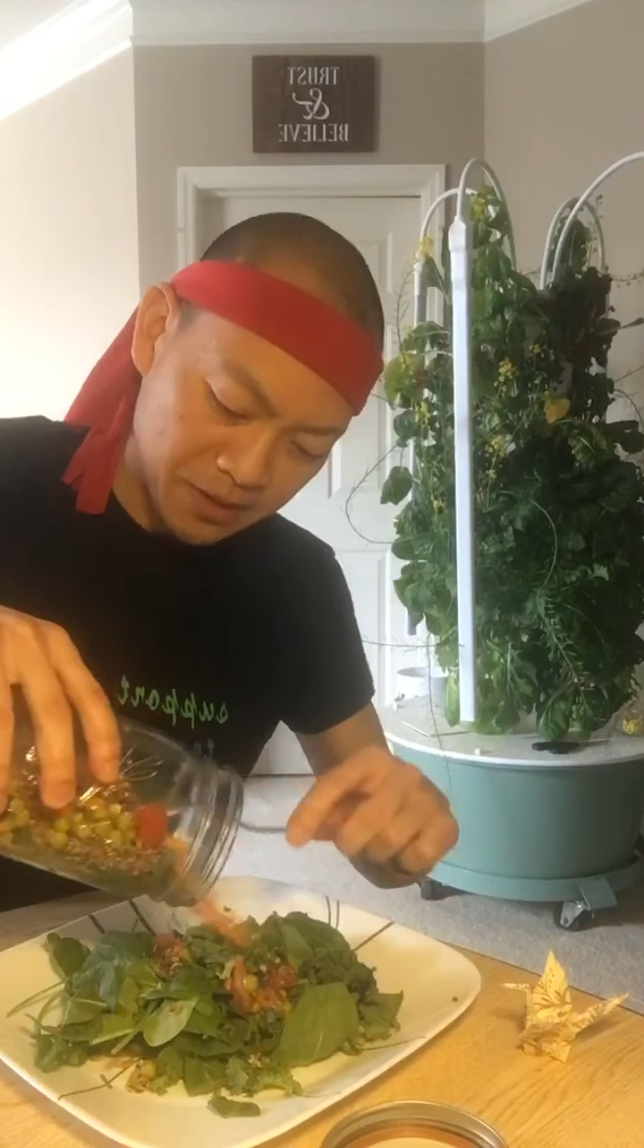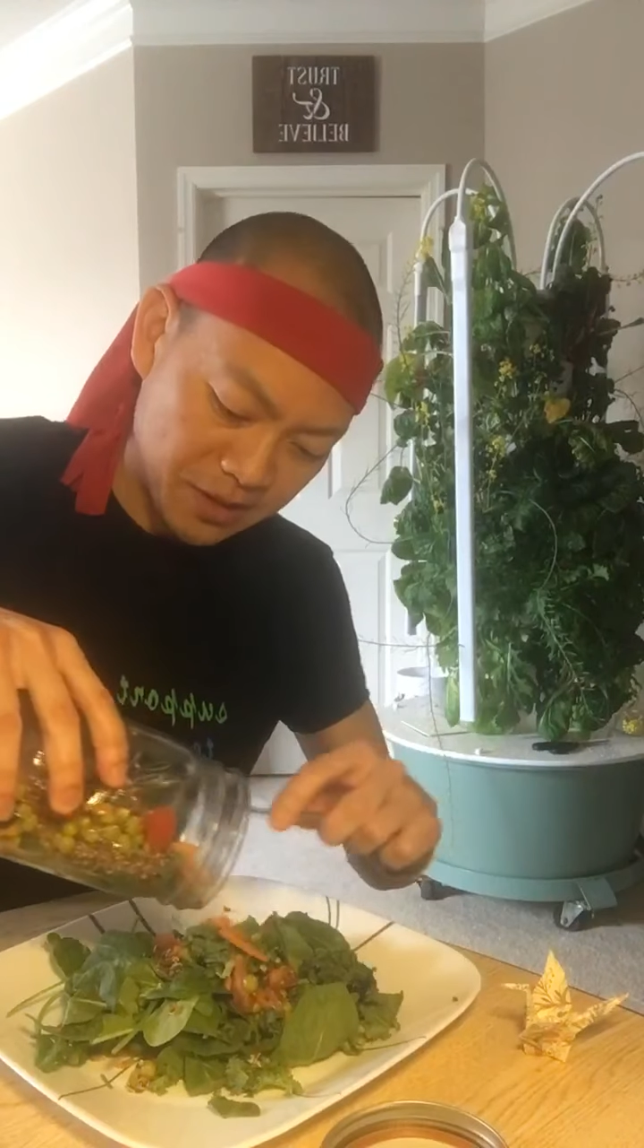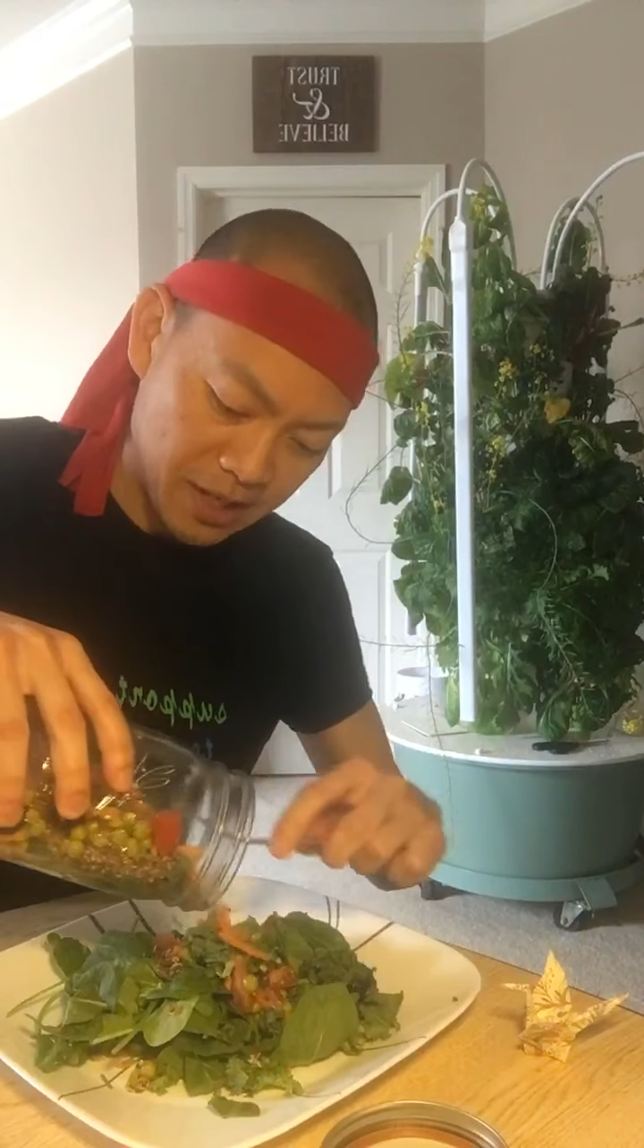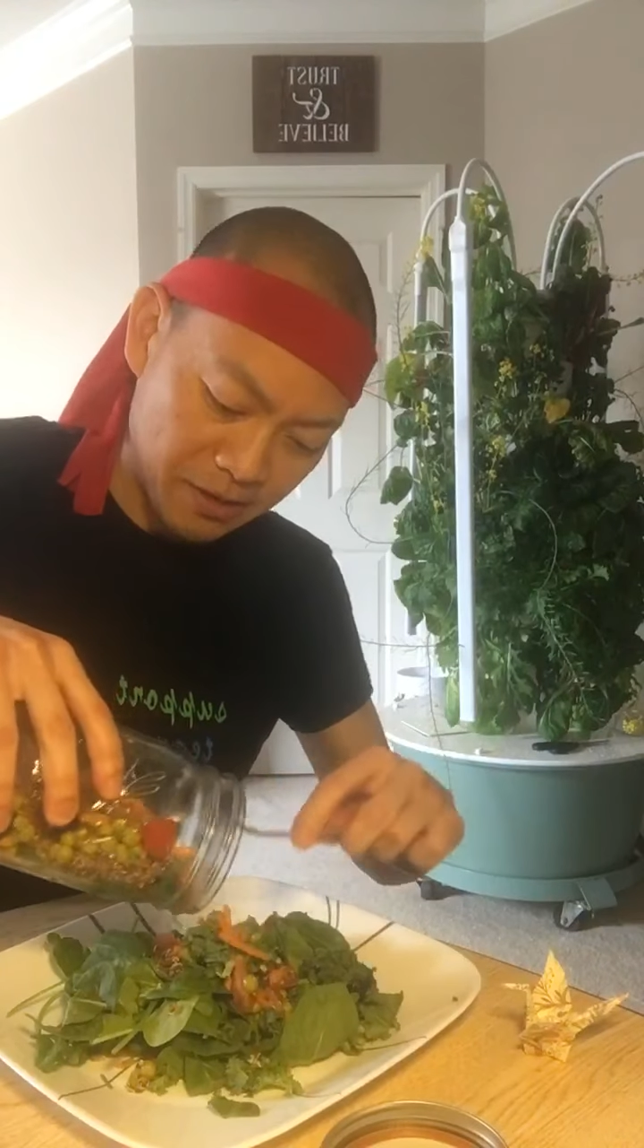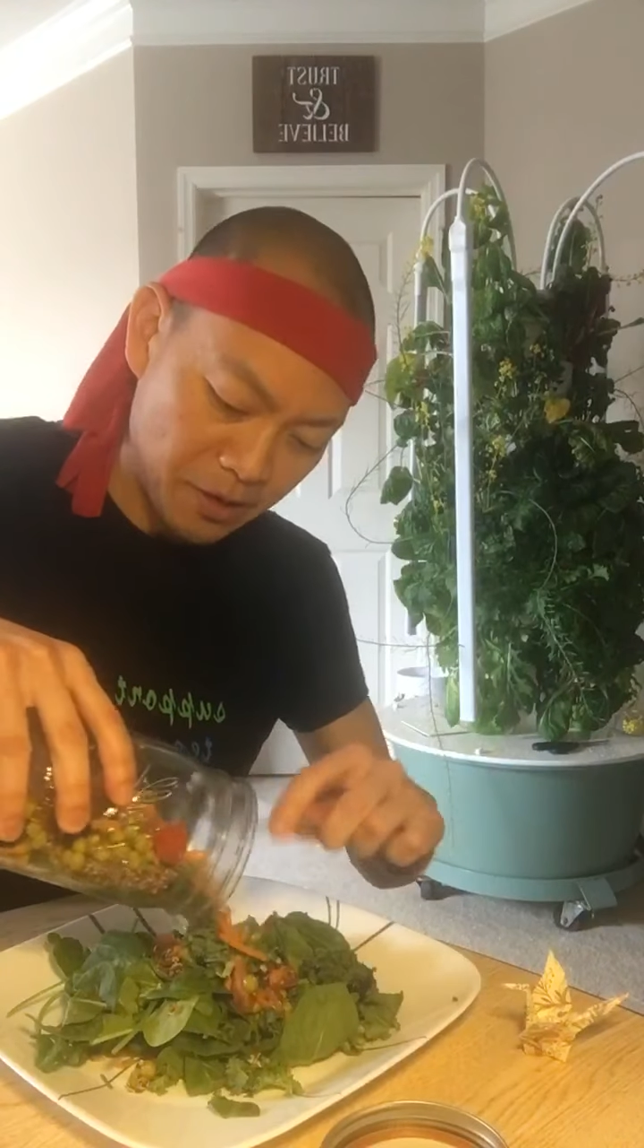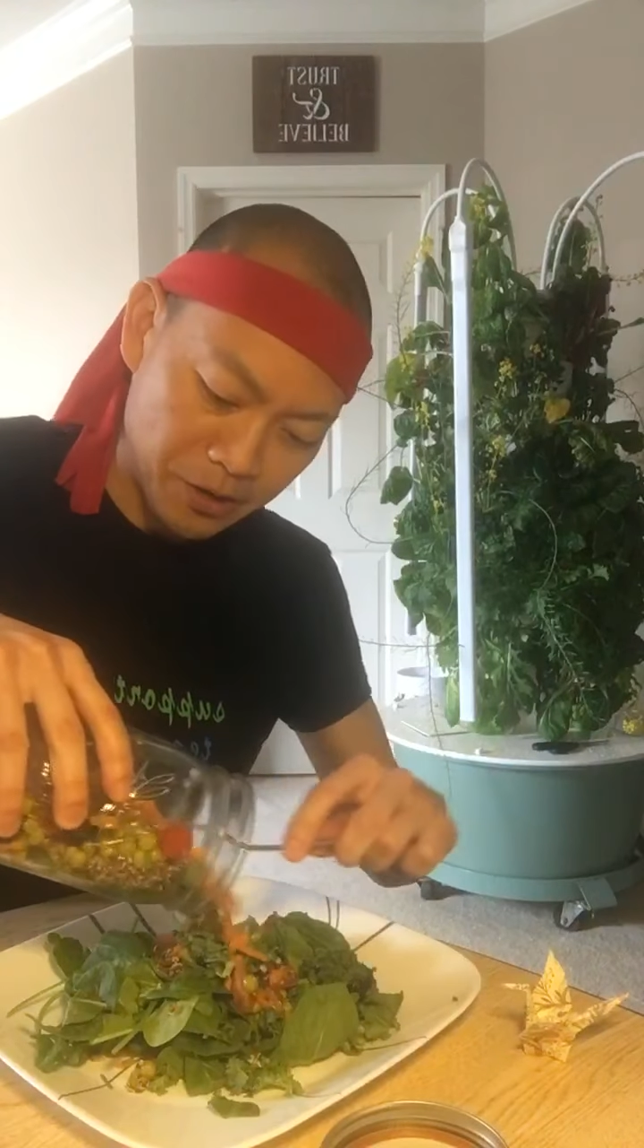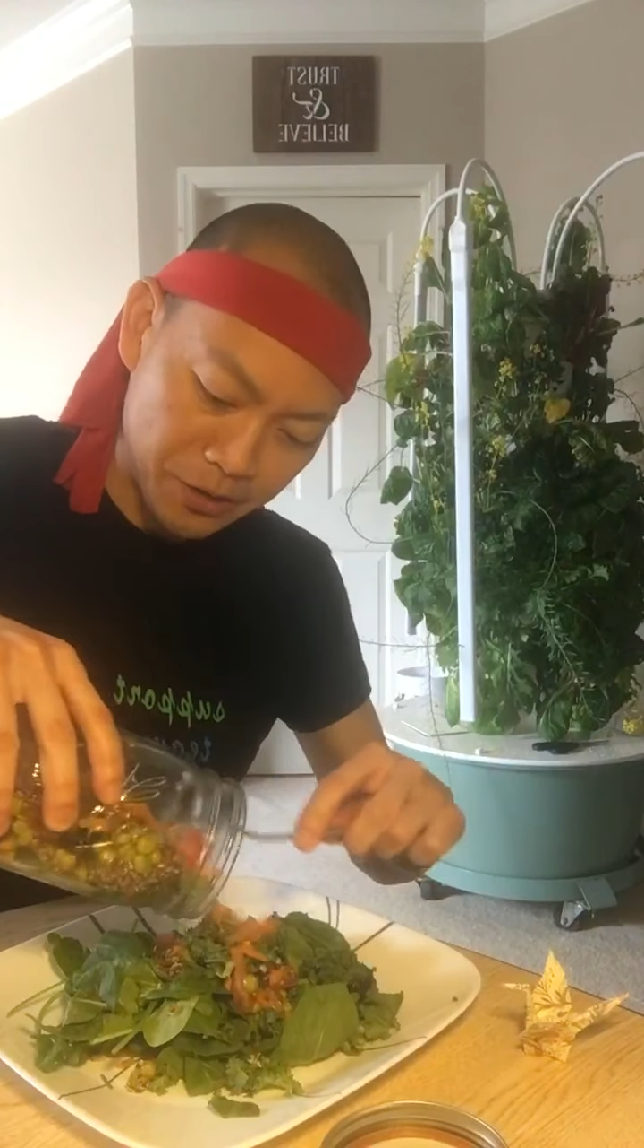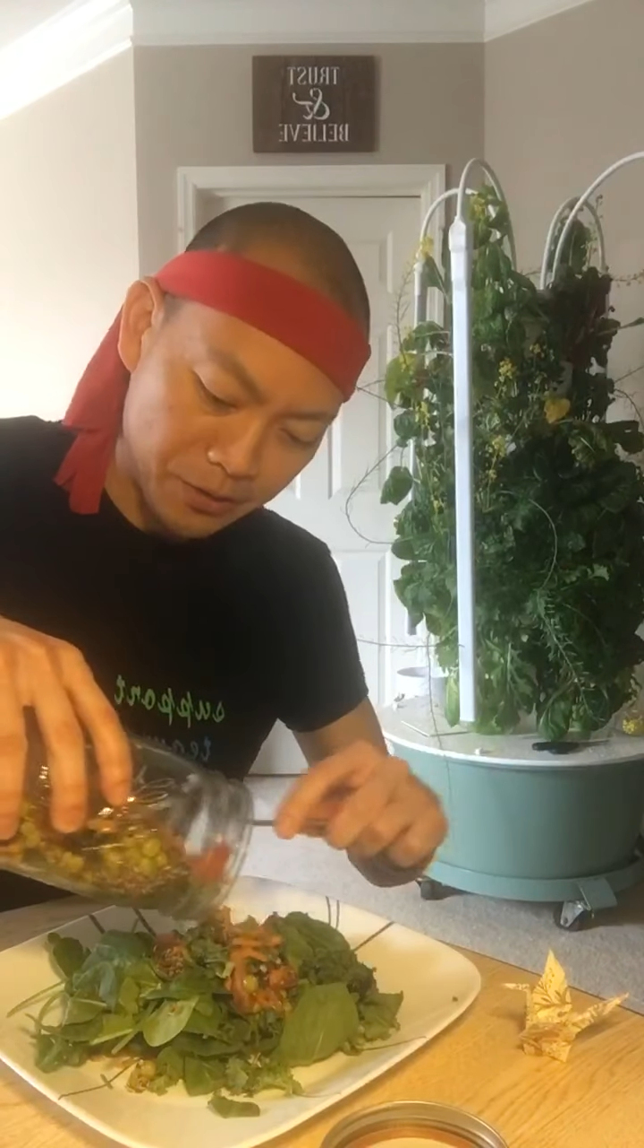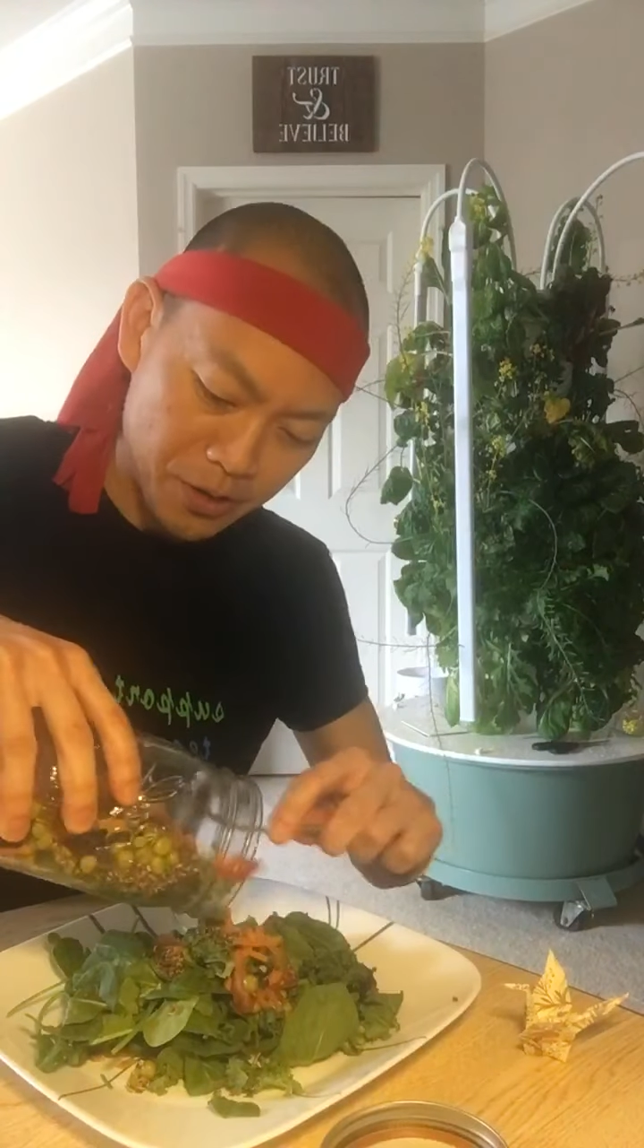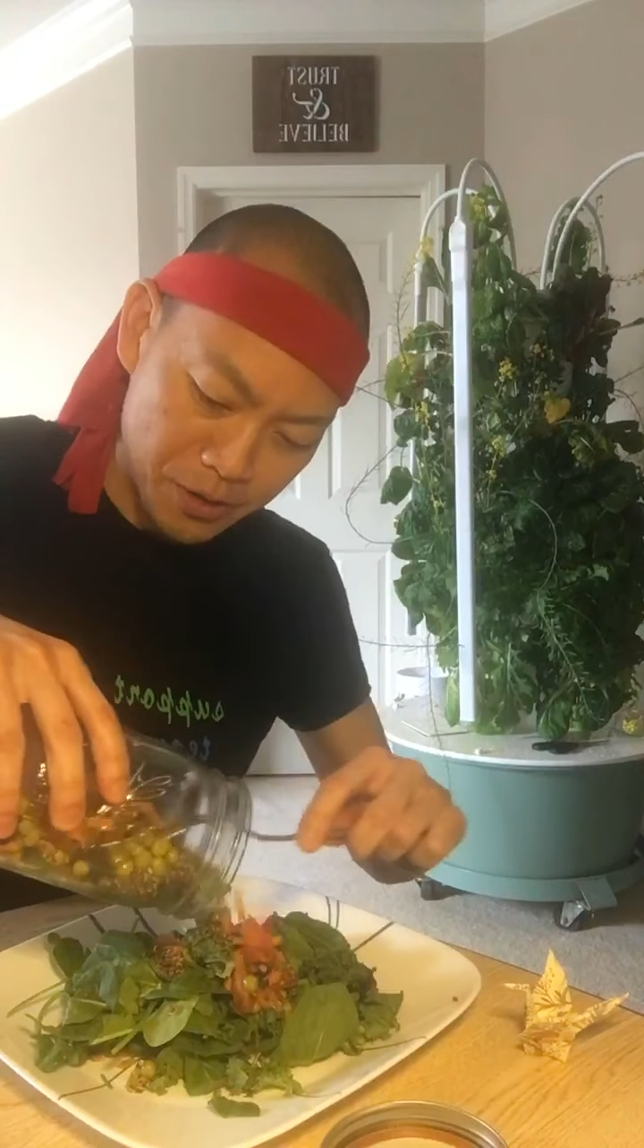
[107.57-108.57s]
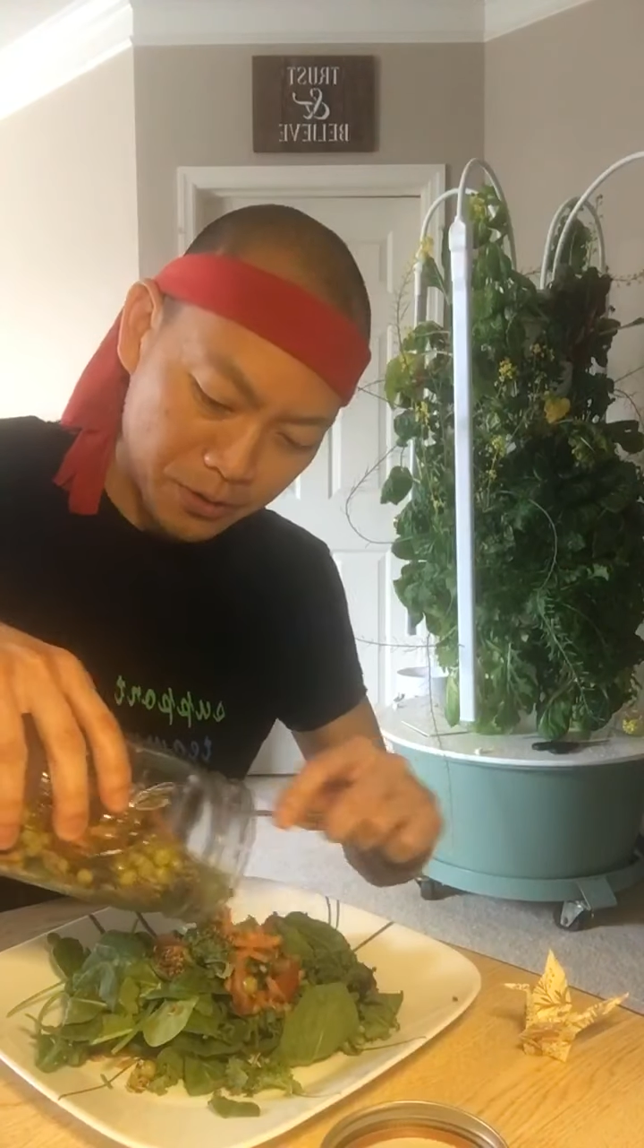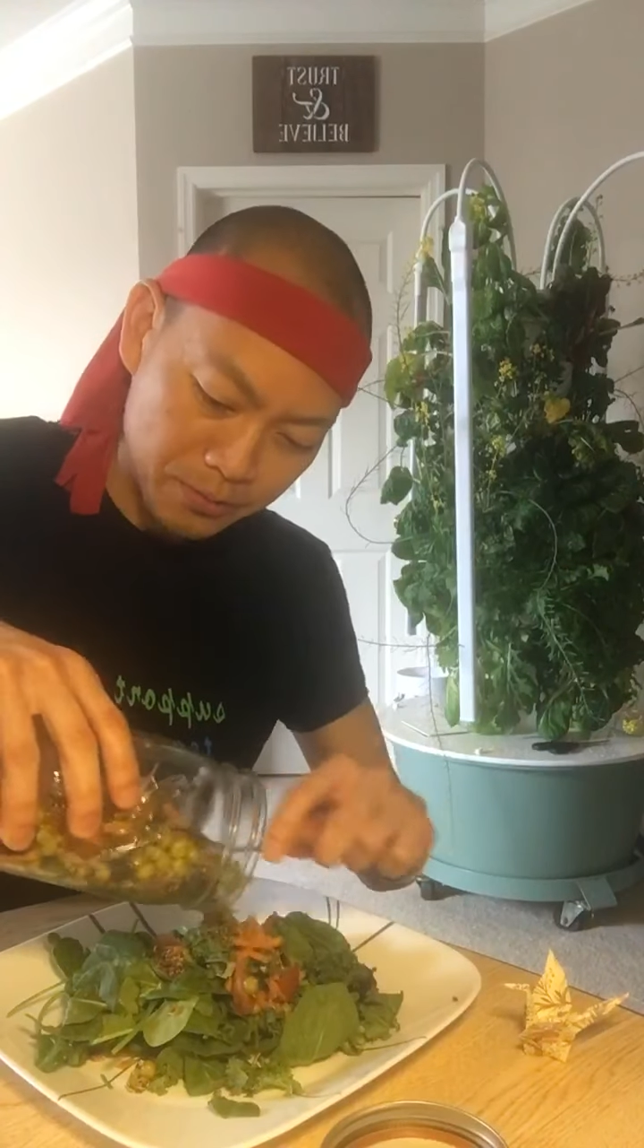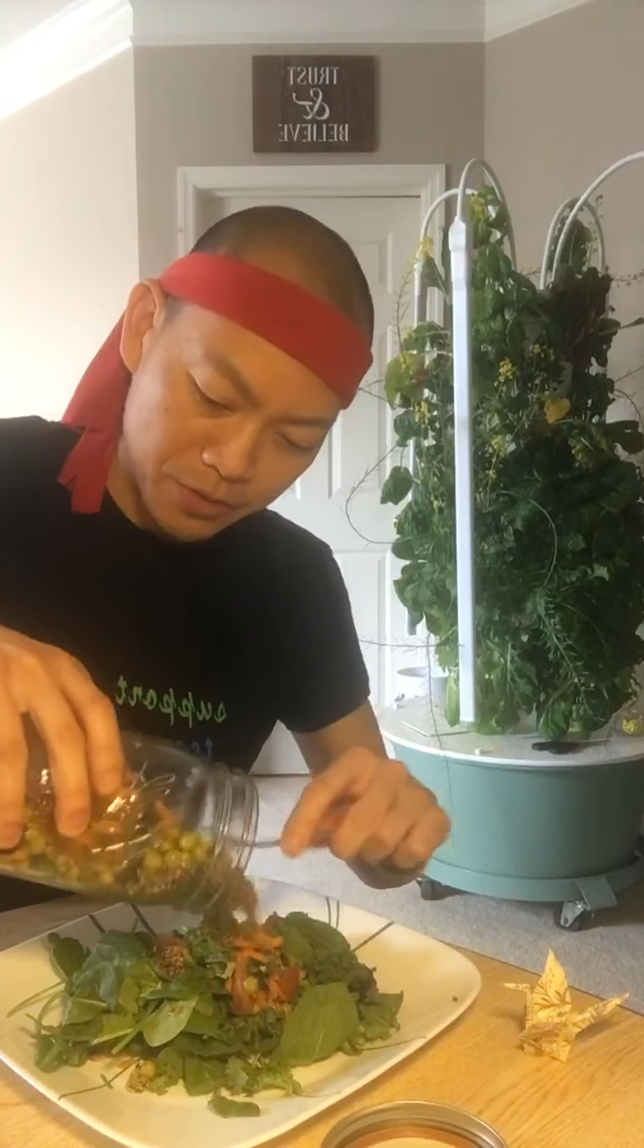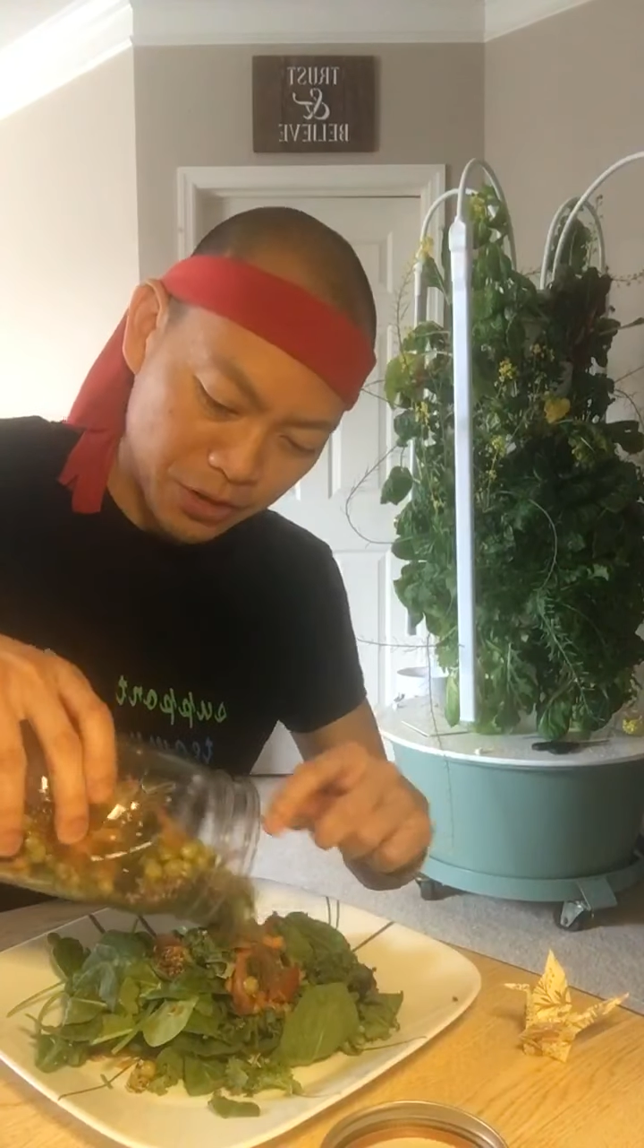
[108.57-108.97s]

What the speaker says: salad on your own,